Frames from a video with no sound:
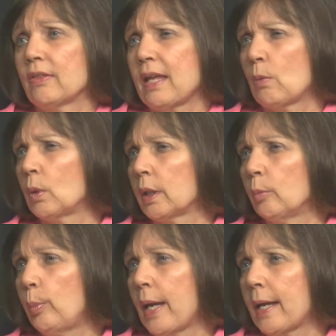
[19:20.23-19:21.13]
that will
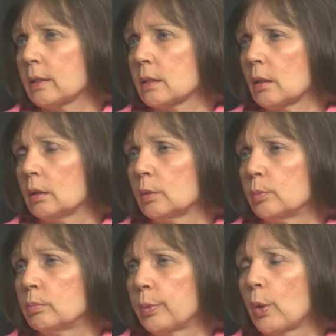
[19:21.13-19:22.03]
impact uh,
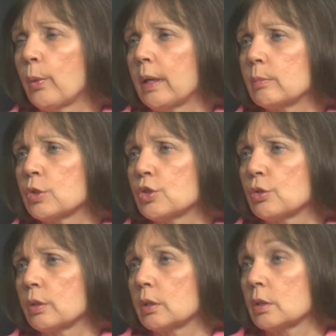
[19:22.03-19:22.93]
programs
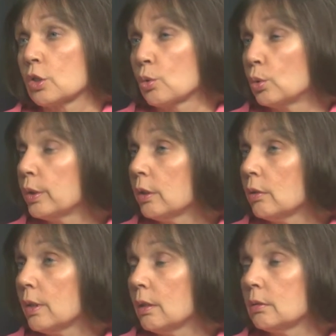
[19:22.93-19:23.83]
during the school
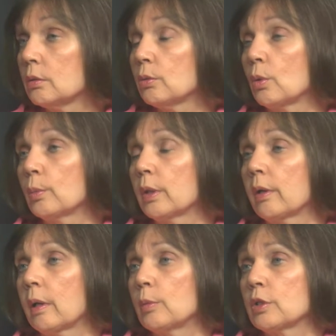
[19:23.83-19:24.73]
year that you
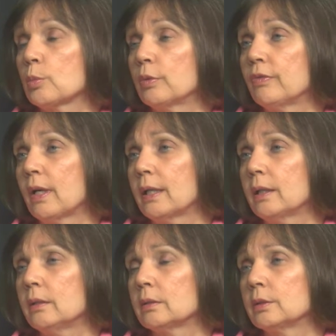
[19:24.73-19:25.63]
normally are able to
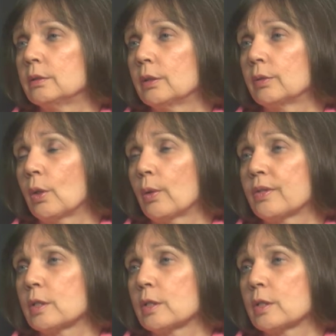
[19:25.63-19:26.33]
provide, or you don't know at um, this